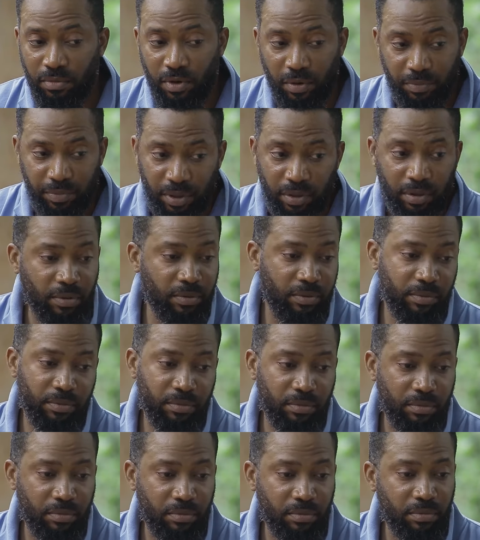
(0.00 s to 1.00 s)
But be gone.
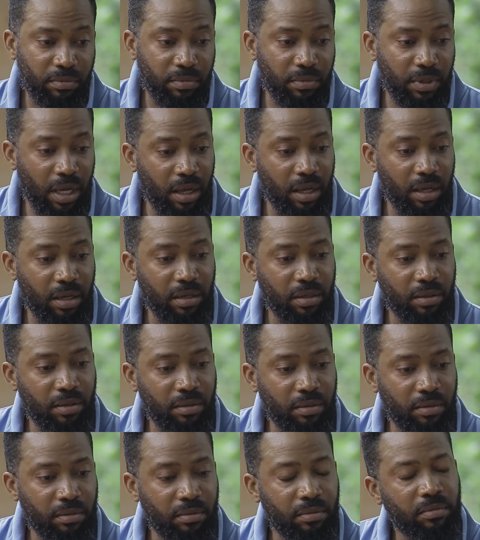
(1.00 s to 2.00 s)
Eh?
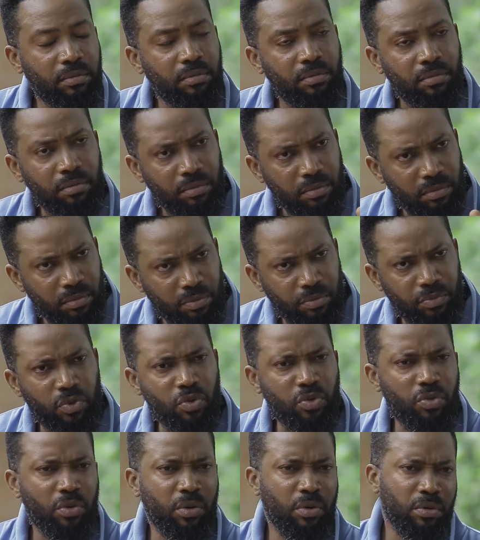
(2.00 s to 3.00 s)

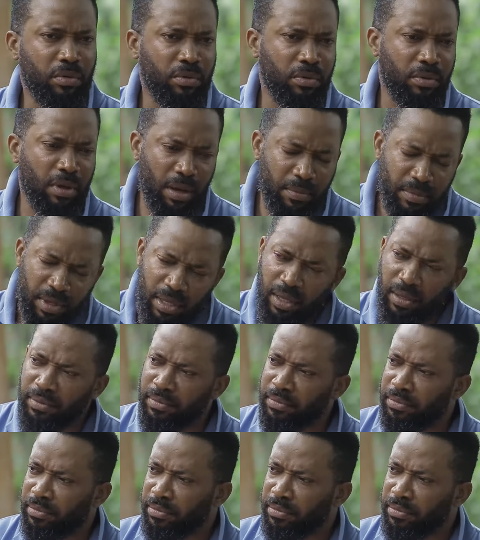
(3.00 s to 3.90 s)
Butu, I'm here.